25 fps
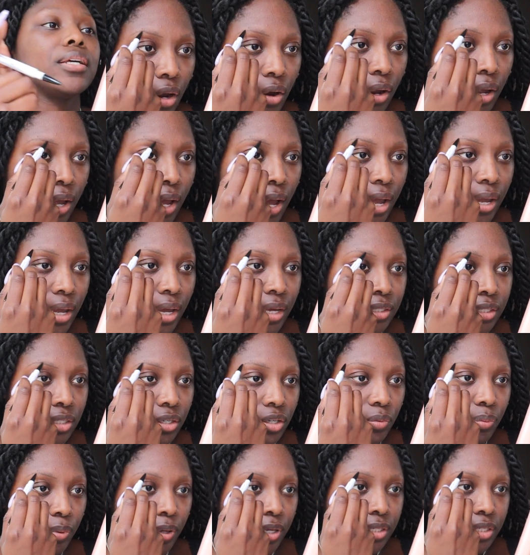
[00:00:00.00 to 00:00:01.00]
All right, I guess a
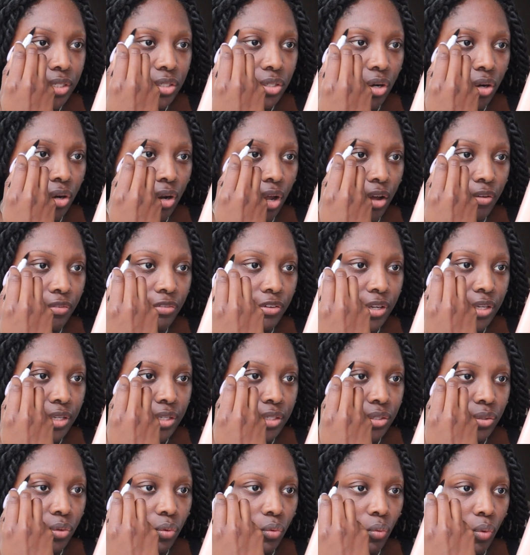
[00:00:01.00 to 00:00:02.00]
good place to start off
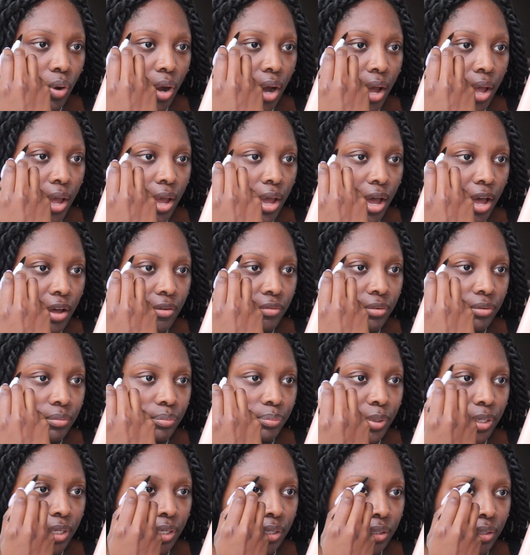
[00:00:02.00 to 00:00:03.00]
is why I
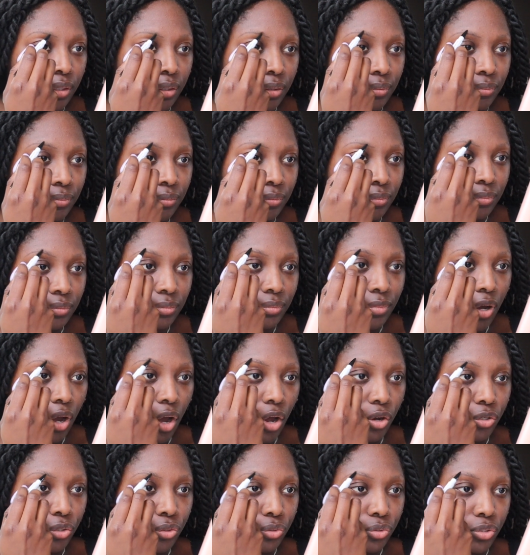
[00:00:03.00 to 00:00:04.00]
haven't been
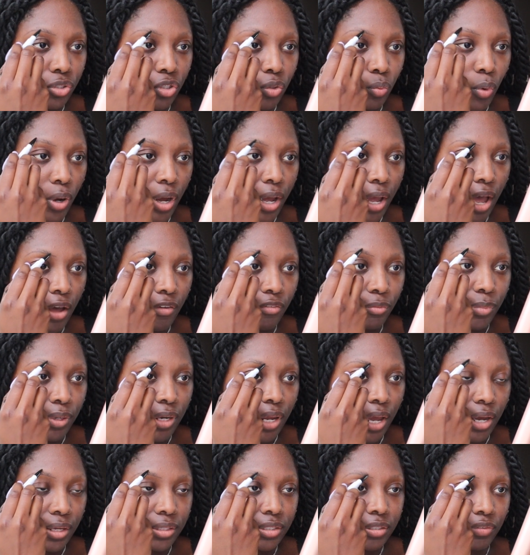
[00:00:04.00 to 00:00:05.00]
on YouTube, why I haven't been
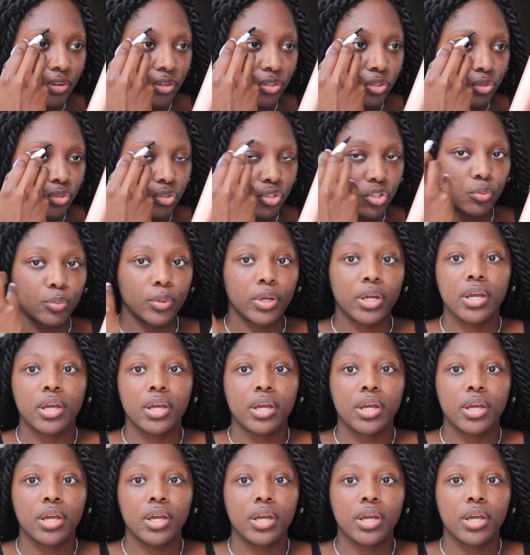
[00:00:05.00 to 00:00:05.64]
active on YouTube.